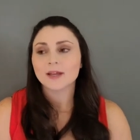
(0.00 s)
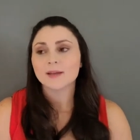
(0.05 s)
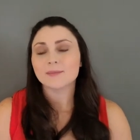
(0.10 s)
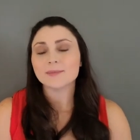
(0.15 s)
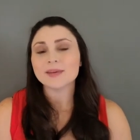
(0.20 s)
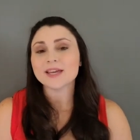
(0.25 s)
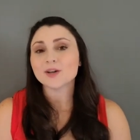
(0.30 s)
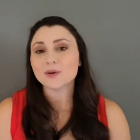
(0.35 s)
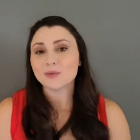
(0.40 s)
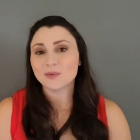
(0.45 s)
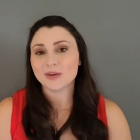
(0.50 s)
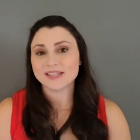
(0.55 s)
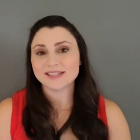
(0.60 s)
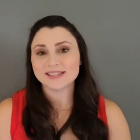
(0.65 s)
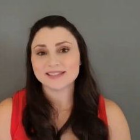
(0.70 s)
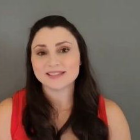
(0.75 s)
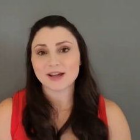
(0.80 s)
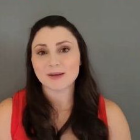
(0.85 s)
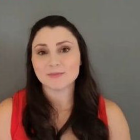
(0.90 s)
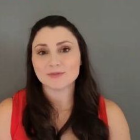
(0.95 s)
Being a
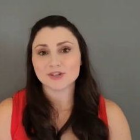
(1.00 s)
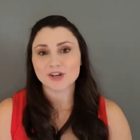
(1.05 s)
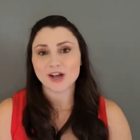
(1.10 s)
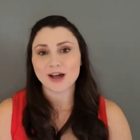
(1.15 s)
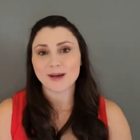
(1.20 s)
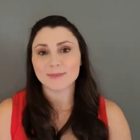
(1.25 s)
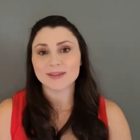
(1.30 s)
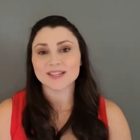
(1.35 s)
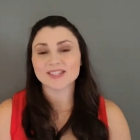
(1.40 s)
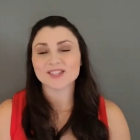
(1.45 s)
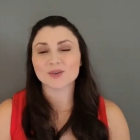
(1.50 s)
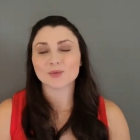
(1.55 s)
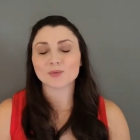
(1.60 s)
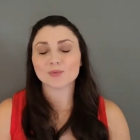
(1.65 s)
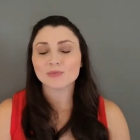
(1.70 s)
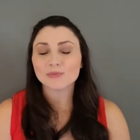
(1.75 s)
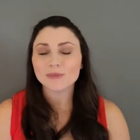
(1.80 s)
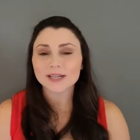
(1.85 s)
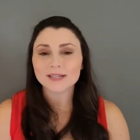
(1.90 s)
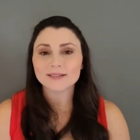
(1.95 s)
one-stop shop is a
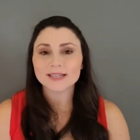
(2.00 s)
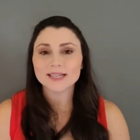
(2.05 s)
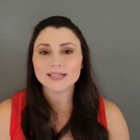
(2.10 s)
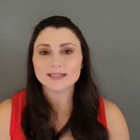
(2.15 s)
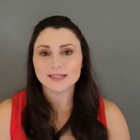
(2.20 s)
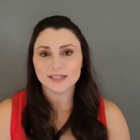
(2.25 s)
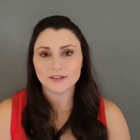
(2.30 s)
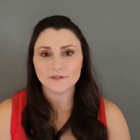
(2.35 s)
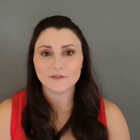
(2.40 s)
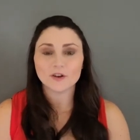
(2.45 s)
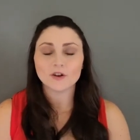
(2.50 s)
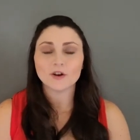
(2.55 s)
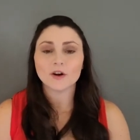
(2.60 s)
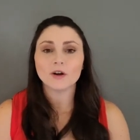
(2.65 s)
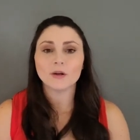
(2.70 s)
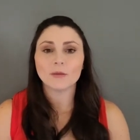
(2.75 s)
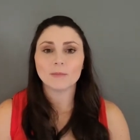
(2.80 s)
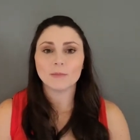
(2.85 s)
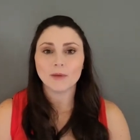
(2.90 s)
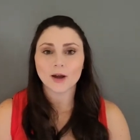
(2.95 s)
really
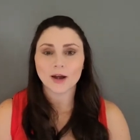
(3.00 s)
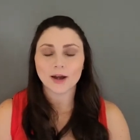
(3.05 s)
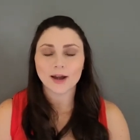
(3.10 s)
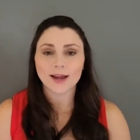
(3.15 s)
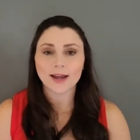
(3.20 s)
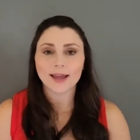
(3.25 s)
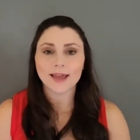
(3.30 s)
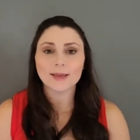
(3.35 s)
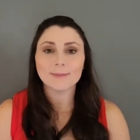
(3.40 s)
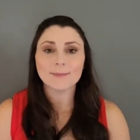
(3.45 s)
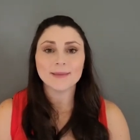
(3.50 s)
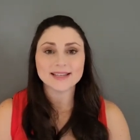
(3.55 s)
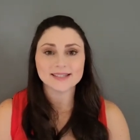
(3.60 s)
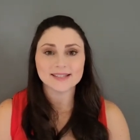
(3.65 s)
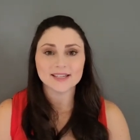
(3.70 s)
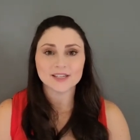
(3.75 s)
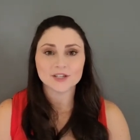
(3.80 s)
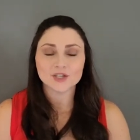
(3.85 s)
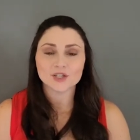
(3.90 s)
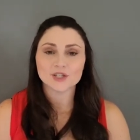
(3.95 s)
difficult marketing
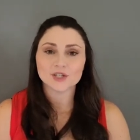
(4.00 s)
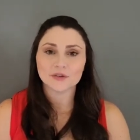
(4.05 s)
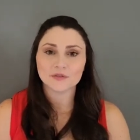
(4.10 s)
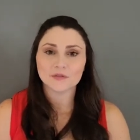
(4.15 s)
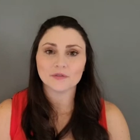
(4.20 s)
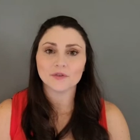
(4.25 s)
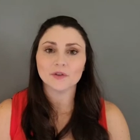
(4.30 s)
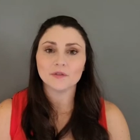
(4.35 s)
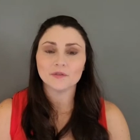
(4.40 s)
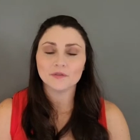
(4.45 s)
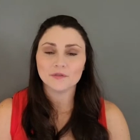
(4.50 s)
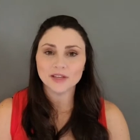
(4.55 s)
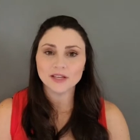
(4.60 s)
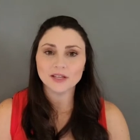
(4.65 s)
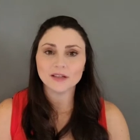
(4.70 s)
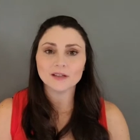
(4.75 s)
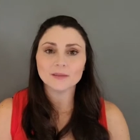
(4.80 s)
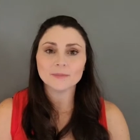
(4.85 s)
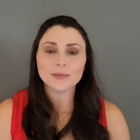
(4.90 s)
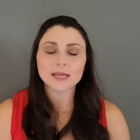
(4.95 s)
message to
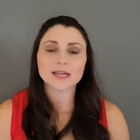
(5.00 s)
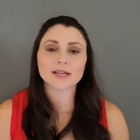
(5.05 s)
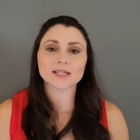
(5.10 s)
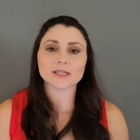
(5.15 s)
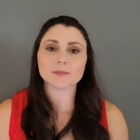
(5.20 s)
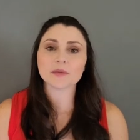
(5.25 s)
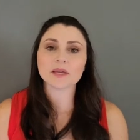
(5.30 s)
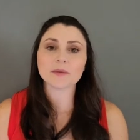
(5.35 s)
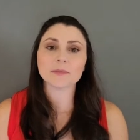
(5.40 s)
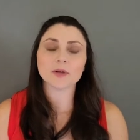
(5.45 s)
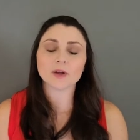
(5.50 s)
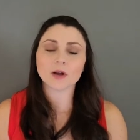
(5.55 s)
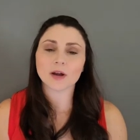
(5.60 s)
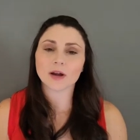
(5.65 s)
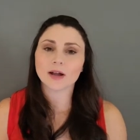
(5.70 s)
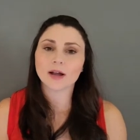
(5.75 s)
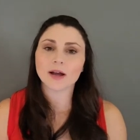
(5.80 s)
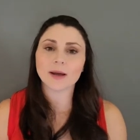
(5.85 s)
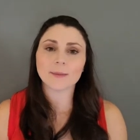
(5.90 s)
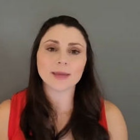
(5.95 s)
fulfill because people
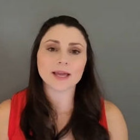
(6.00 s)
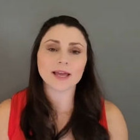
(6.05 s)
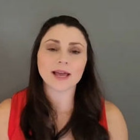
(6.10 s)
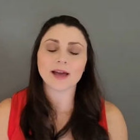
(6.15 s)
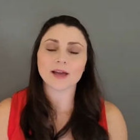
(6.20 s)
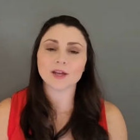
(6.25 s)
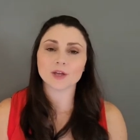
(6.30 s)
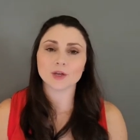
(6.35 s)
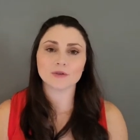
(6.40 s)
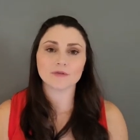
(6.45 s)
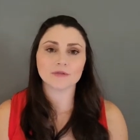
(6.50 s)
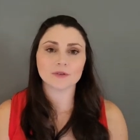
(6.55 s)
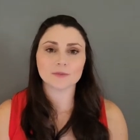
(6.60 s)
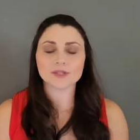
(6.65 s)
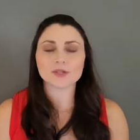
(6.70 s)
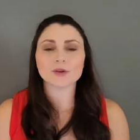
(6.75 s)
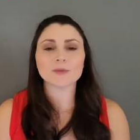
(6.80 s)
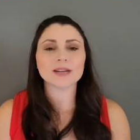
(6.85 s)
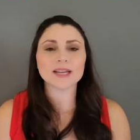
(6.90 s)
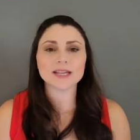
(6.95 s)
are coming at you from
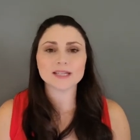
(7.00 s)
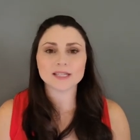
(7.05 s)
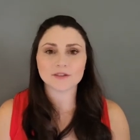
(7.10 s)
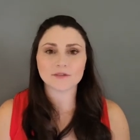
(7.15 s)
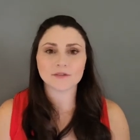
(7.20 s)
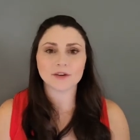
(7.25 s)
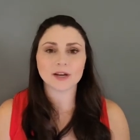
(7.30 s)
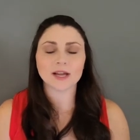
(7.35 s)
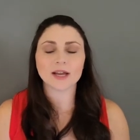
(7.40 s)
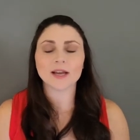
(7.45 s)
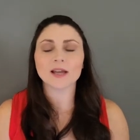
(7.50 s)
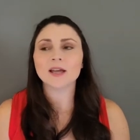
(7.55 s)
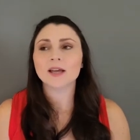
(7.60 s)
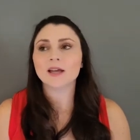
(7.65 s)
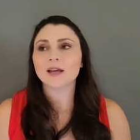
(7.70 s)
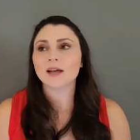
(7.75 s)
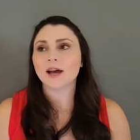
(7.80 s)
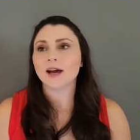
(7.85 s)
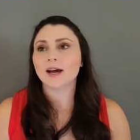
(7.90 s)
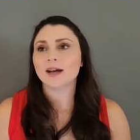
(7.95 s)
so many different
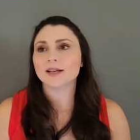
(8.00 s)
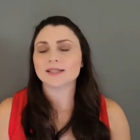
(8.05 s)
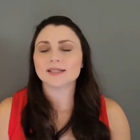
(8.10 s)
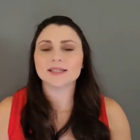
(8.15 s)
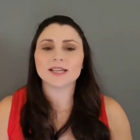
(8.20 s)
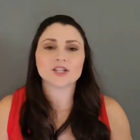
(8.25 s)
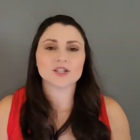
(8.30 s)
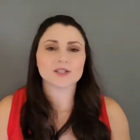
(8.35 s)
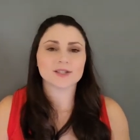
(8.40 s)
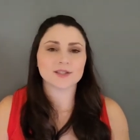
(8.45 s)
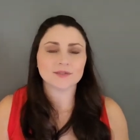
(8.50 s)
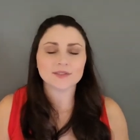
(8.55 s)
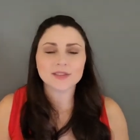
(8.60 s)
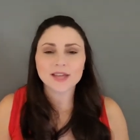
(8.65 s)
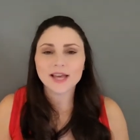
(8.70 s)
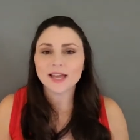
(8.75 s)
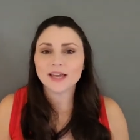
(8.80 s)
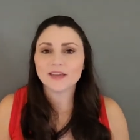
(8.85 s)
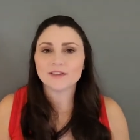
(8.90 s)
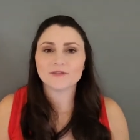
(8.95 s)
stages of
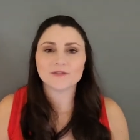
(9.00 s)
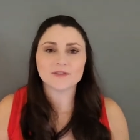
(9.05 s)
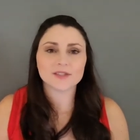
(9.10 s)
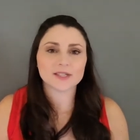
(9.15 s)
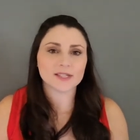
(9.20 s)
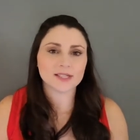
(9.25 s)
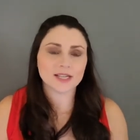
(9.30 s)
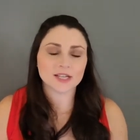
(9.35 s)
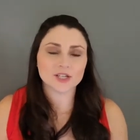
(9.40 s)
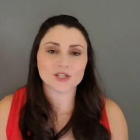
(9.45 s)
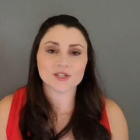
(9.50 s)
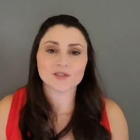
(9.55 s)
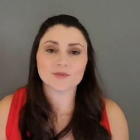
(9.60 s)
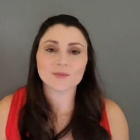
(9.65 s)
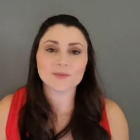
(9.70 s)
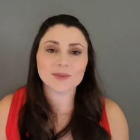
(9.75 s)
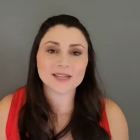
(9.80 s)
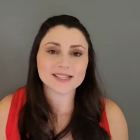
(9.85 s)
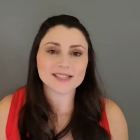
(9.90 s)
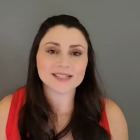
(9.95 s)
life, stages
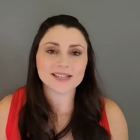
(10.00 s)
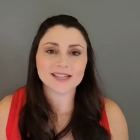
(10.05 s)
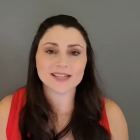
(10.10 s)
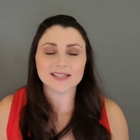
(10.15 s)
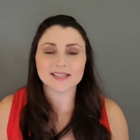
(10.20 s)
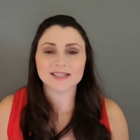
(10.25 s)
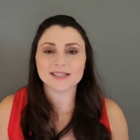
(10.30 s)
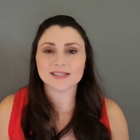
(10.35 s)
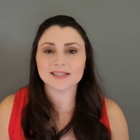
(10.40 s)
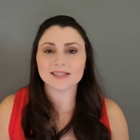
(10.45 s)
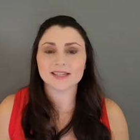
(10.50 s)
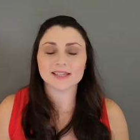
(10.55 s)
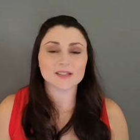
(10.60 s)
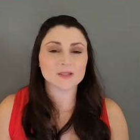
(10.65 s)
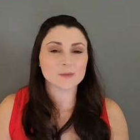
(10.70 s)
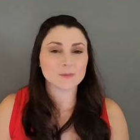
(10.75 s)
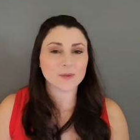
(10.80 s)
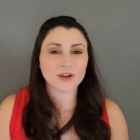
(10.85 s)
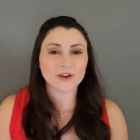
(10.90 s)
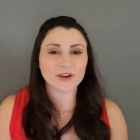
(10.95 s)
of business,
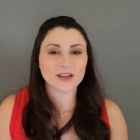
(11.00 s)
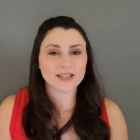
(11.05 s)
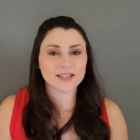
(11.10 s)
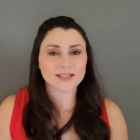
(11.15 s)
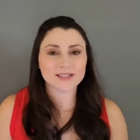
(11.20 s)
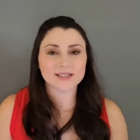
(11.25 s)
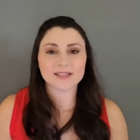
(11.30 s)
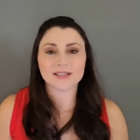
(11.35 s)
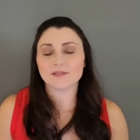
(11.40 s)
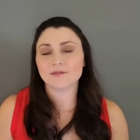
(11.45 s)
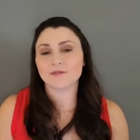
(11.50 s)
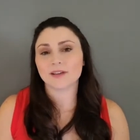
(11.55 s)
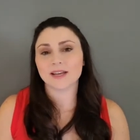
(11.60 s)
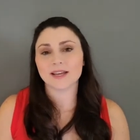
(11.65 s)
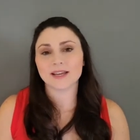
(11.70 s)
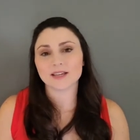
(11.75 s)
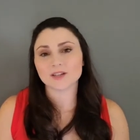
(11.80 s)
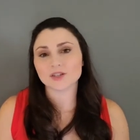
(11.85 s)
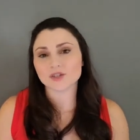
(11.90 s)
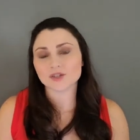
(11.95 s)
experience, and
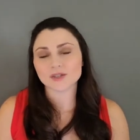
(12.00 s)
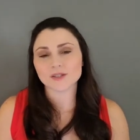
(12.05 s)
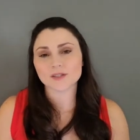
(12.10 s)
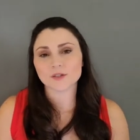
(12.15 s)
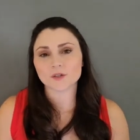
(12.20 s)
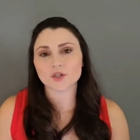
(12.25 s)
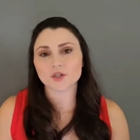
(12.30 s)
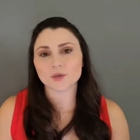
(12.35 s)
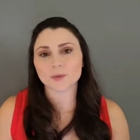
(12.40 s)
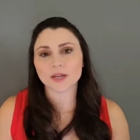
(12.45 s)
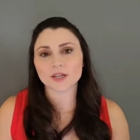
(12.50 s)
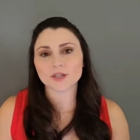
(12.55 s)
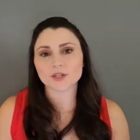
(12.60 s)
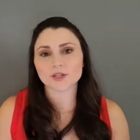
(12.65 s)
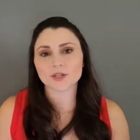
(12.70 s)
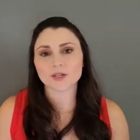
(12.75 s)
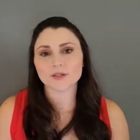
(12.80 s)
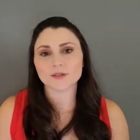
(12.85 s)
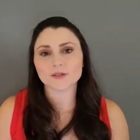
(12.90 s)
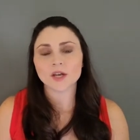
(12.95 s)
financial
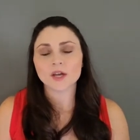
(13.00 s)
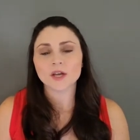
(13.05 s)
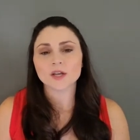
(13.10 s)
situations.